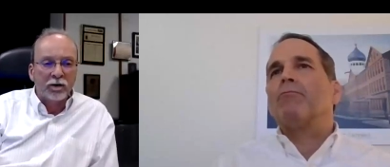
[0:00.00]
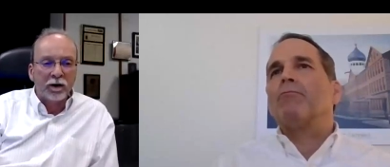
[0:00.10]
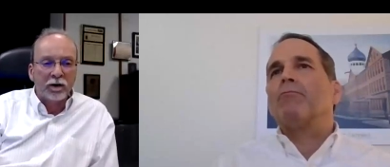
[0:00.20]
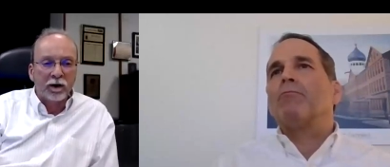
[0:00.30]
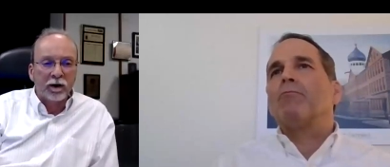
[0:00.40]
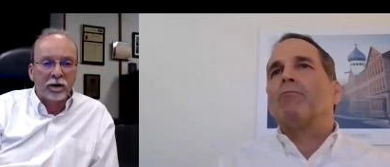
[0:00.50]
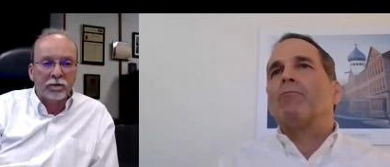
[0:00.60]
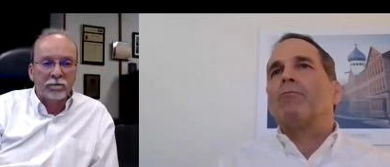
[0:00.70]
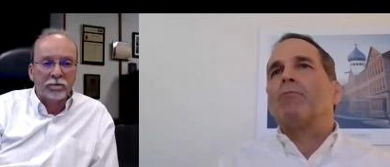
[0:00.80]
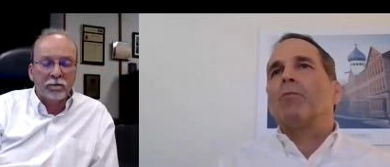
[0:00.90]
Speaker 1: it uh,
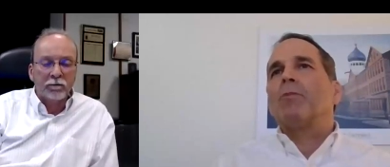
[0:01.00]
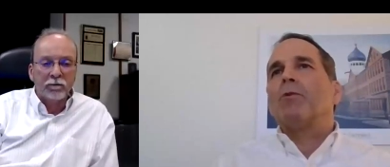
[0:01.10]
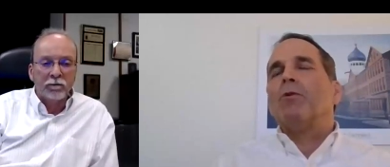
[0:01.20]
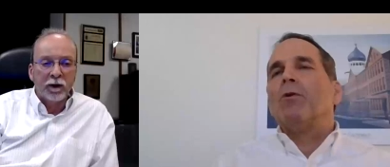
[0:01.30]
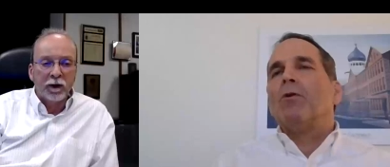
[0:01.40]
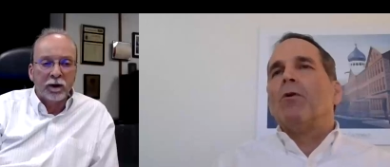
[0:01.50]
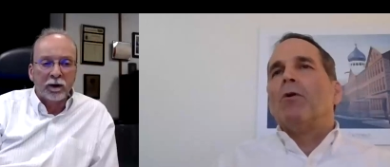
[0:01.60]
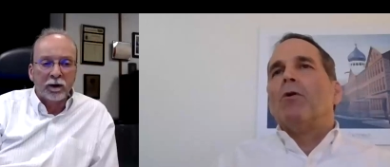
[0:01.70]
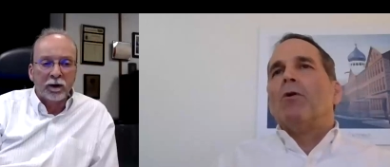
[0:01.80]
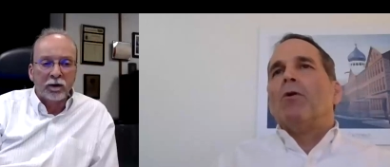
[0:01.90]
uh
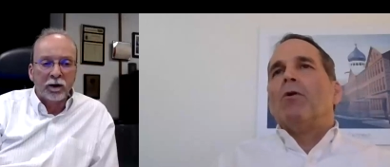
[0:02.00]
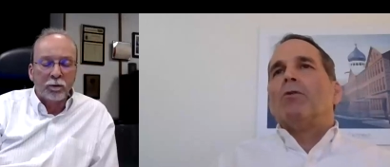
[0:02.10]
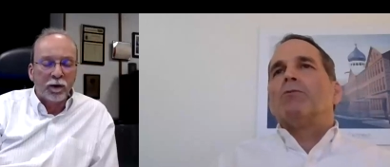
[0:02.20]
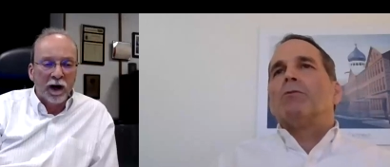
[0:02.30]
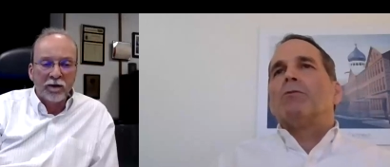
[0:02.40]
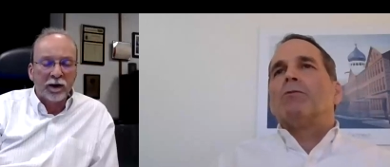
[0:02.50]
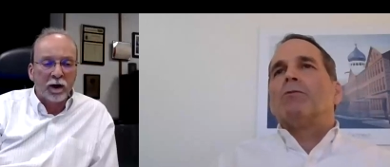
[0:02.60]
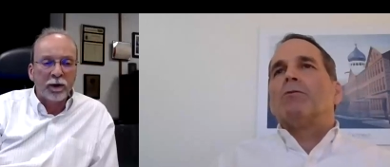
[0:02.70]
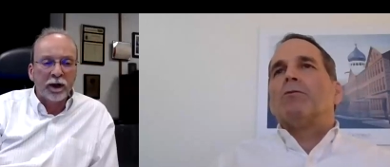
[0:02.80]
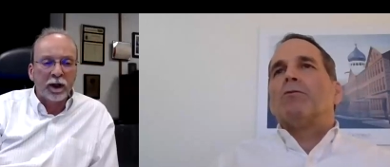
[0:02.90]
is it a private
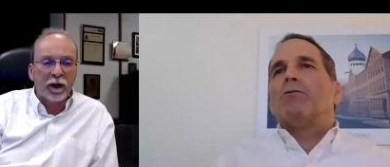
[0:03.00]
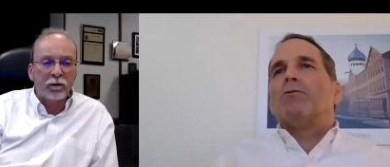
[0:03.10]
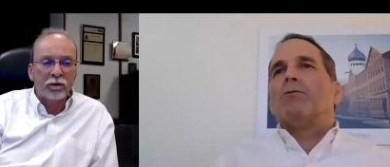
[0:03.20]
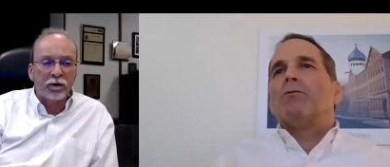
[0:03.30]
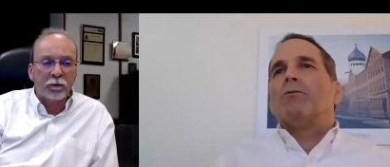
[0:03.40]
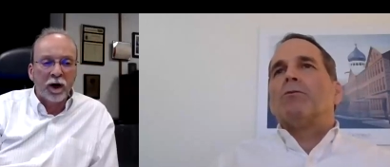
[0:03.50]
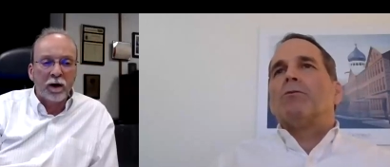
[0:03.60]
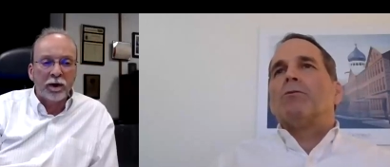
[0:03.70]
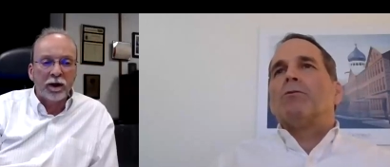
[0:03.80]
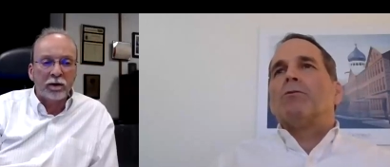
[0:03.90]
company that owns the
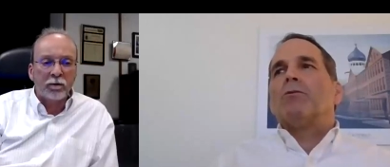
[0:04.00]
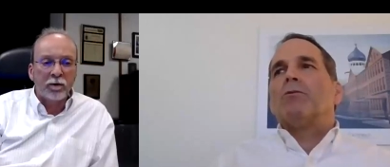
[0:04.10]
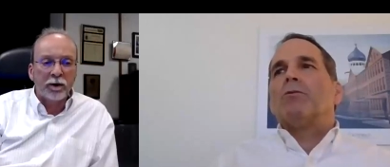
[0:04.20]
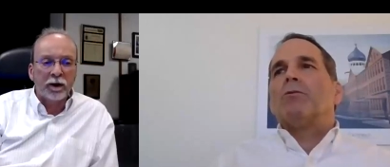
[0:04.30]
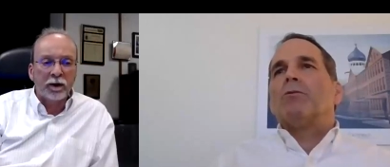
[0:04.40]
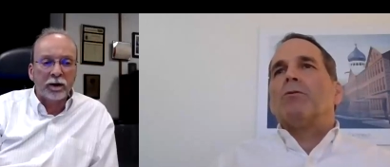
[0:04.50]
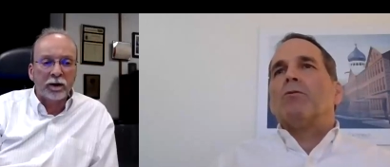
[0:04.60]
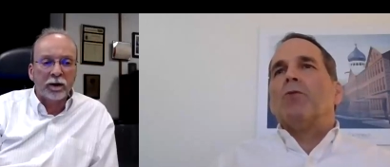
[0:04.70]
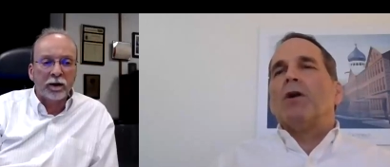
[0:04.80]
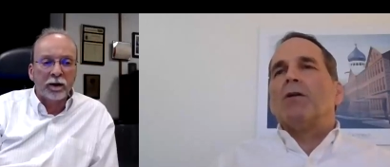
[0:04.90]
property at the moment?
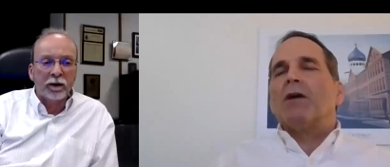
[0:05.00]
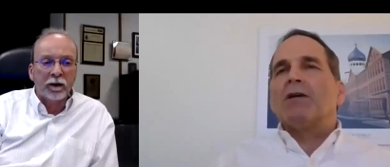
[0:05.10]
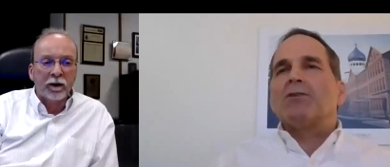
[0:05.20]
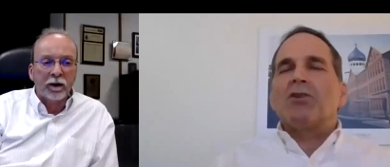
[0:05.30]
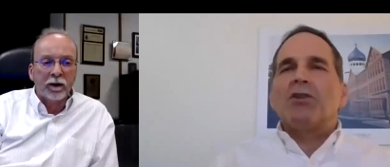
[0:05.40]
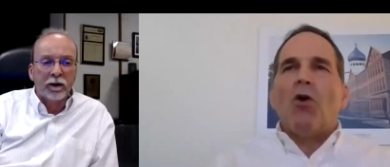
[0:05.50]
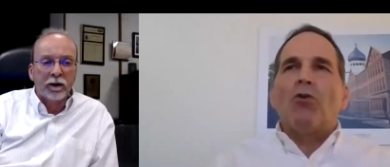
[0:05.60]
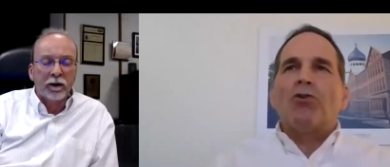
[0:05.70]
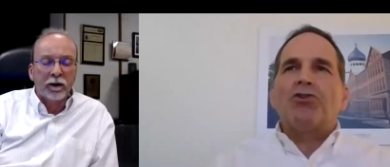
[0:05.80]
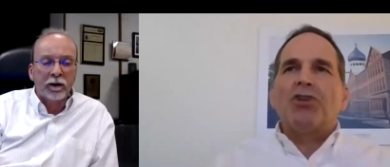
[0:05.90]
Well, uh, so the
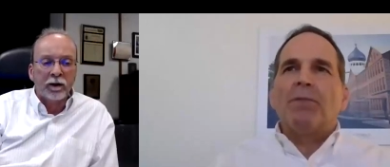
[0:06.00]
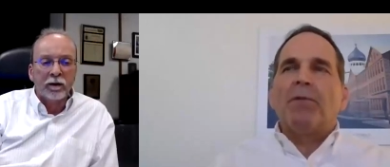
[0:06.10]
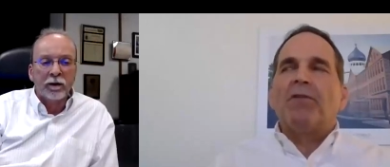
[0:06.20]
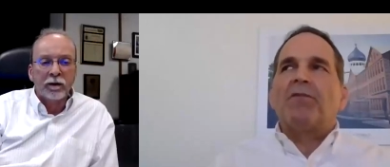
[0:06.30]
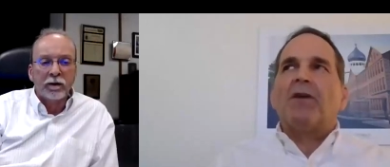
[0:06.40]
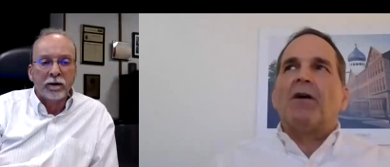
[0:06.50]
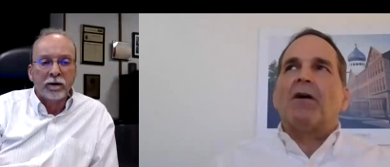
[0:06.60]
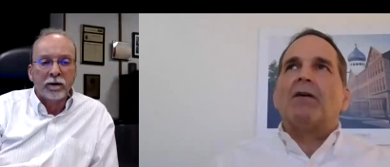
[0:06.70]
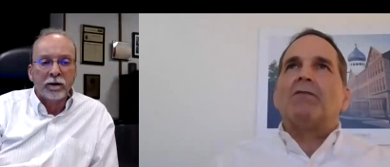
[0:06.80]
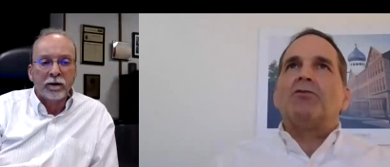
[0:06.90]
Speaker 2: ownership is,
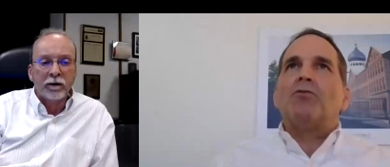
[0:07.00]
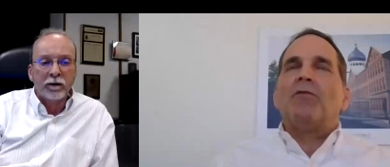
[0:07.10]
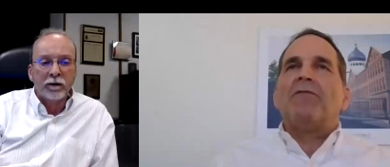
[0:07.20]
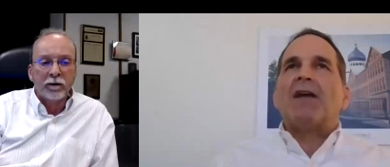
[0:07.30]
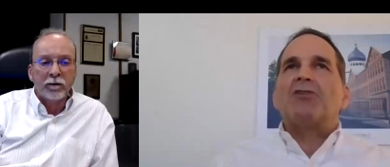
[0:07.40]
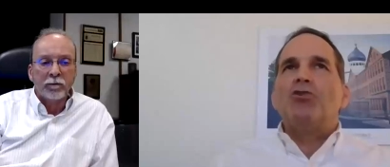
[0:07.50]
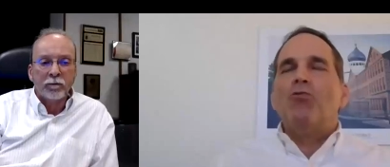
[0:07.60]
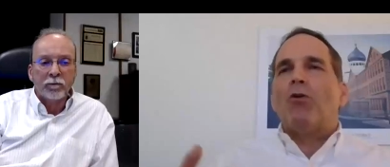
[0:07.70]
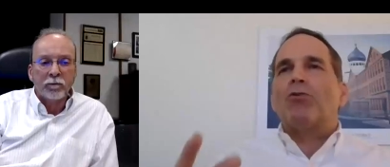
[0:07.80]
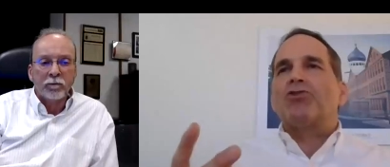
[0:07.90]
uh, we've got
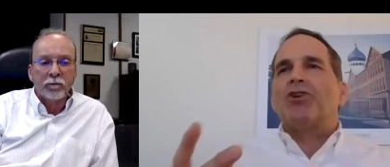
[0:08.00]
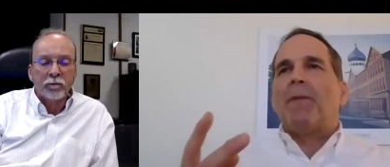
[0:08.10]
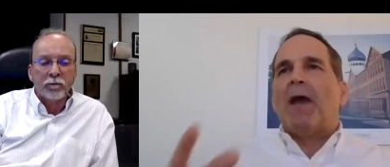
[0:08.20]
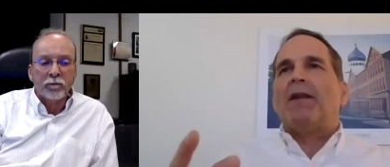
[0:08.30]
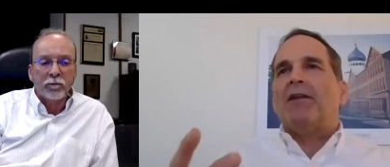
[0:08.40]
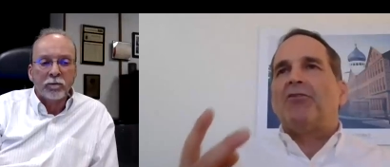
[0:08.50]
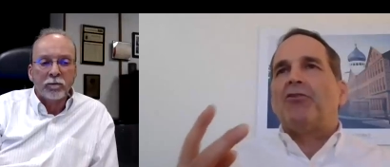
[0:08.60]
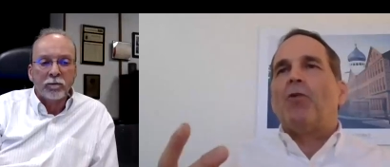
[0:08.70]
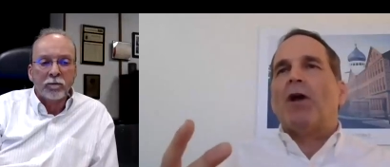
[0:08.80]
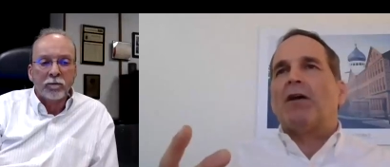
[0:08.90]
two ownership
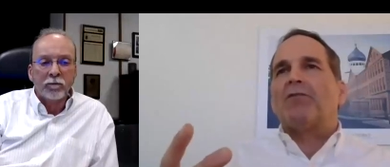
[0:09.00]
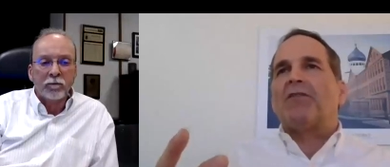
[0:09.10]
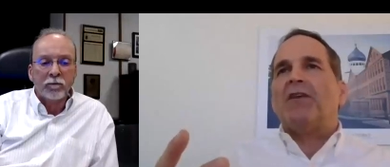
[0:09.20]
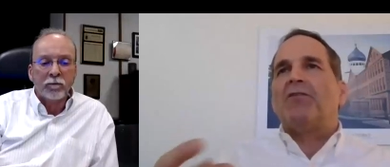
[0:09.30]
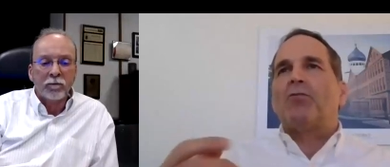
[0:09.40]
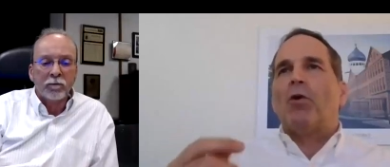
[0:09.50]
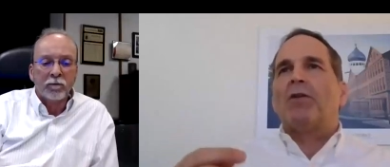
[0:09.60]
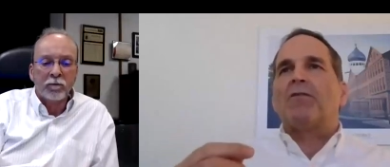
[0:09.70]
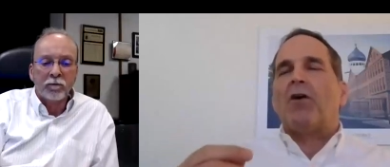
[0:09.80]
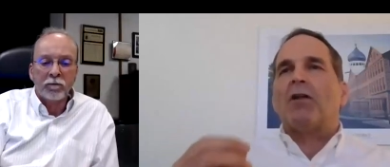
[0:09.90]
entities, two LLCs.
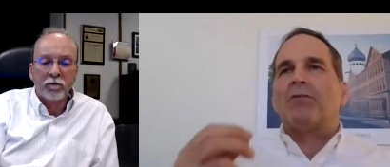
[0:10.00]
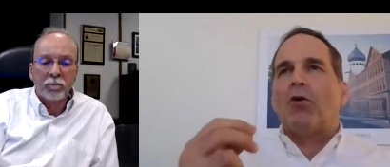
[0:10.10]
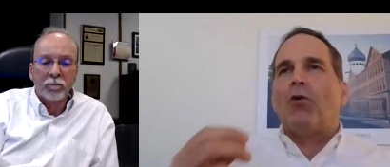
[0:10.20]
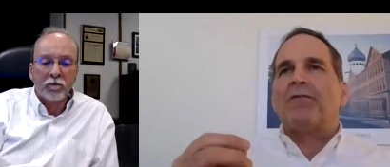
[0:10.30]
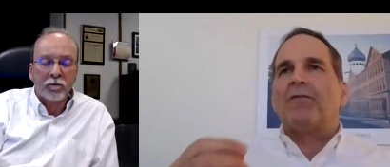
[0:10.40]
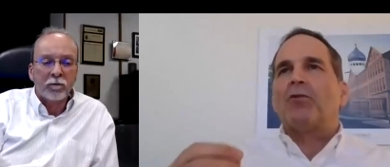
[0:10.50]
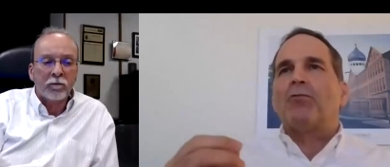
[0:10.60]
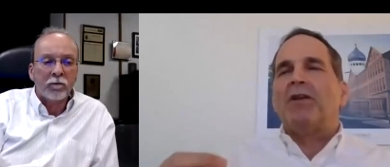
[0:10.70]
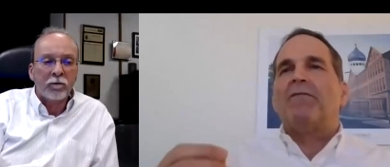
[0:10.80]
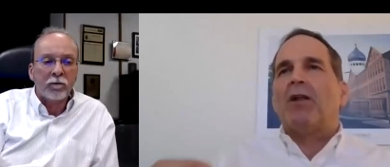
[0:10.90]
One's called
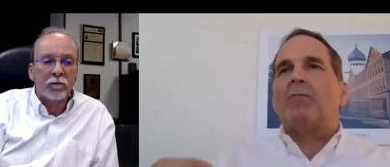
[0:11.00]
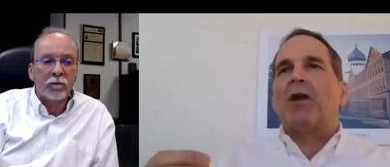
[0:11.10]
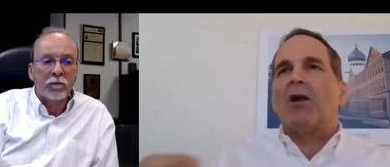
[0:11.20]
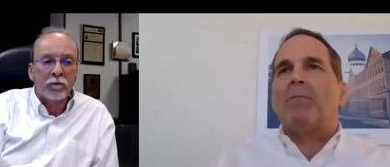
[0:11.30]
Coltsville Redevelopment